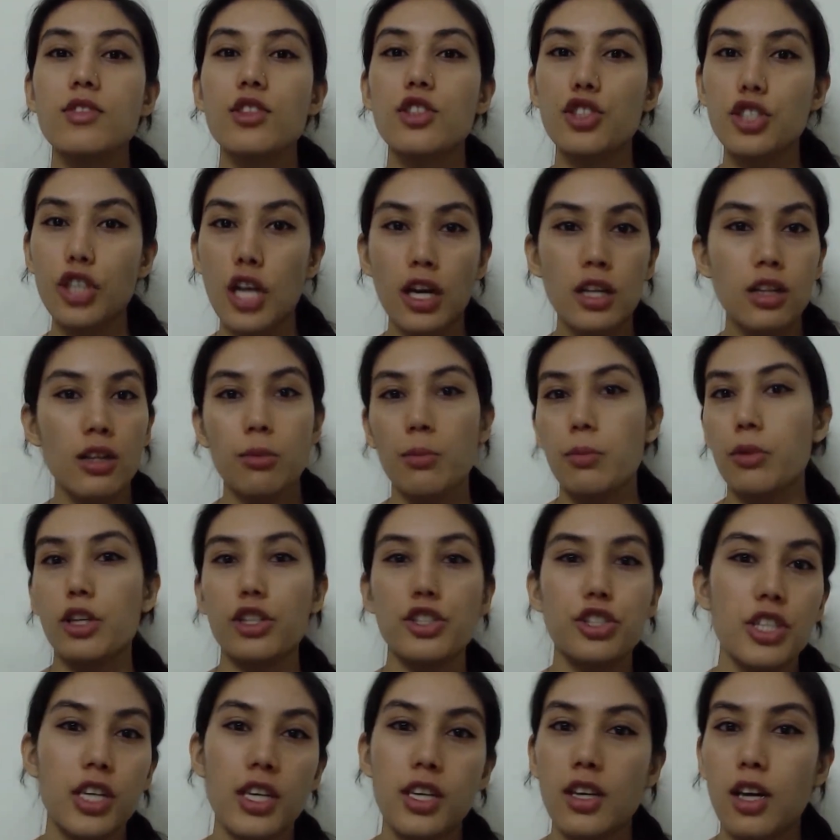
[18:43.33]
chocolate
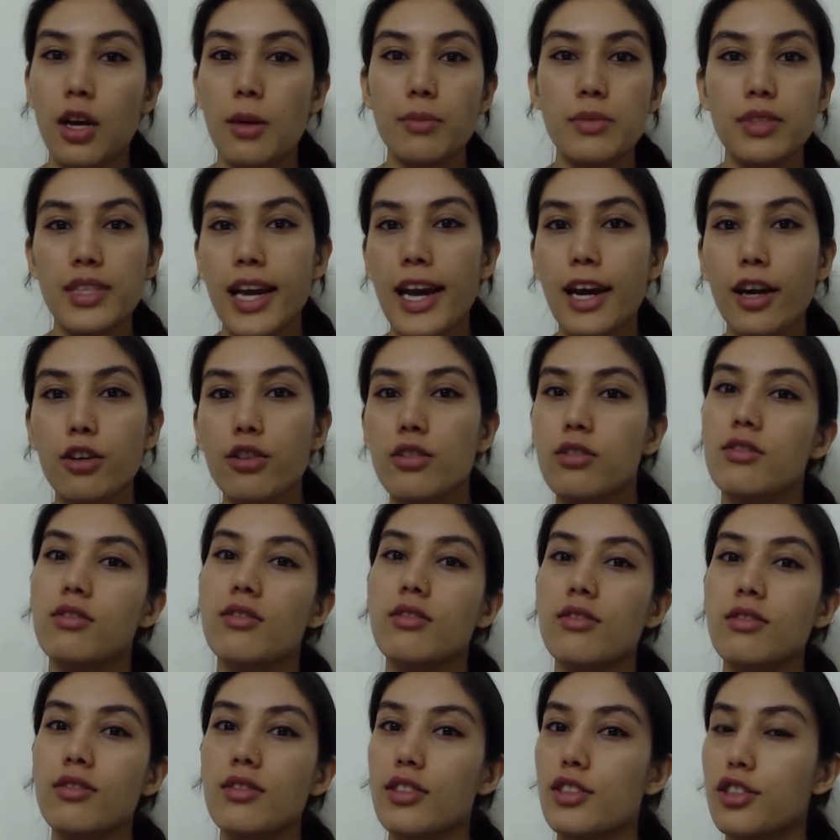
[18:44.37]
milkshake comes out,
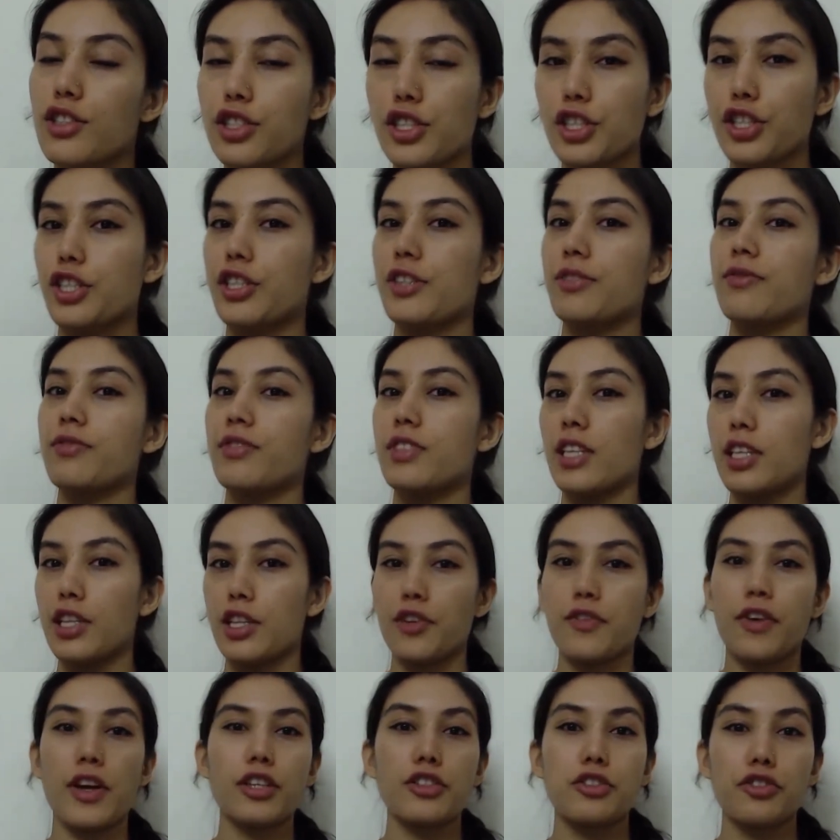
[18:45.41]
served in
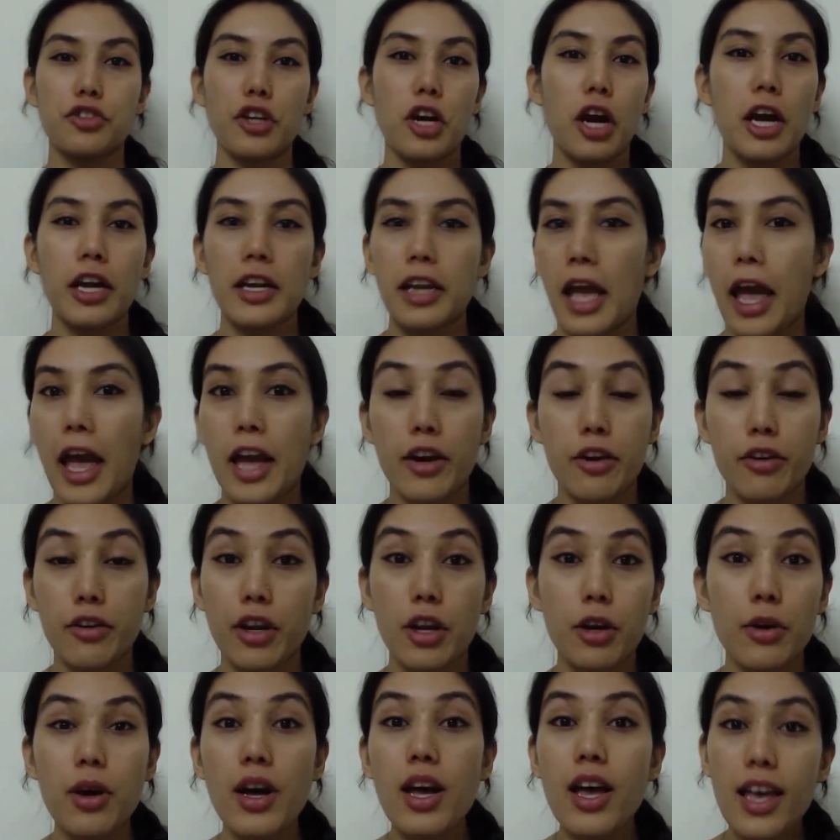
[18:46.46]
the restaurant, I don't
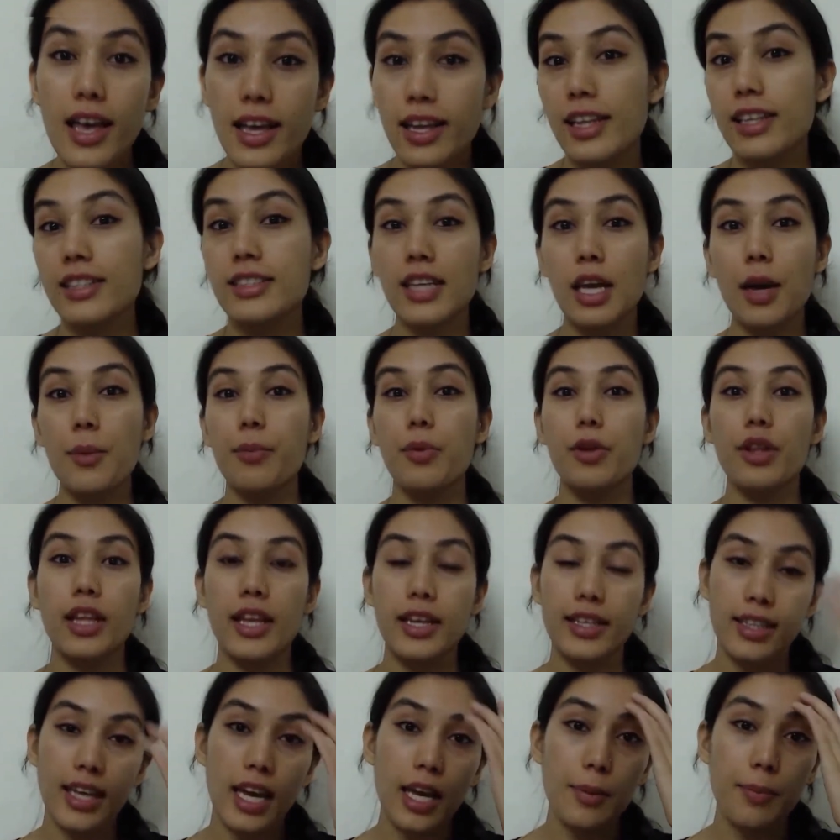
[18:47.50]
know, an example
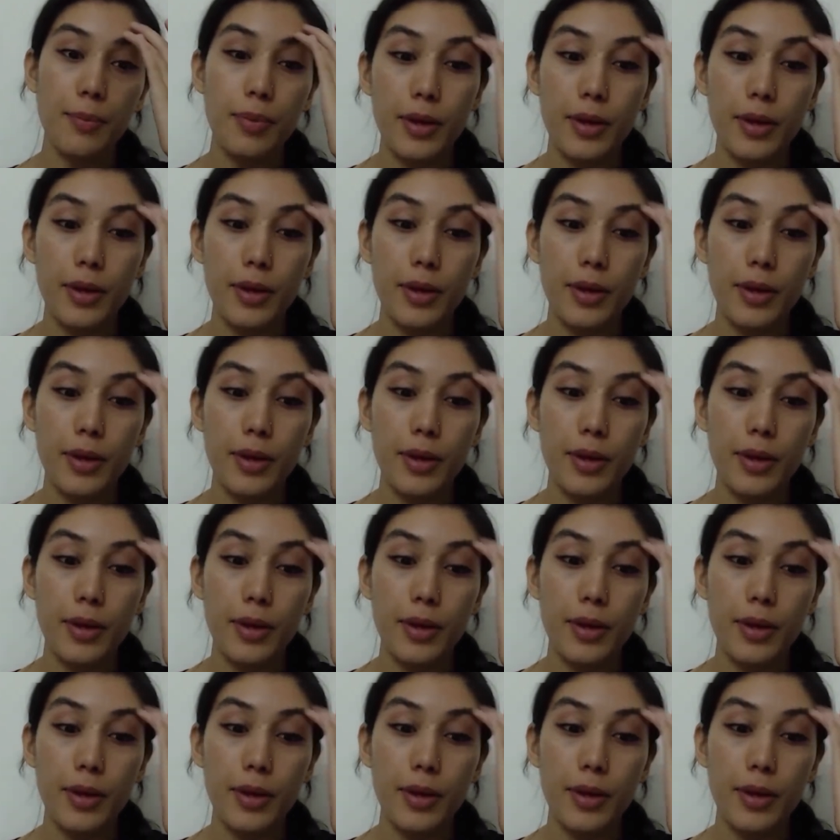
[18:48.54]
like that.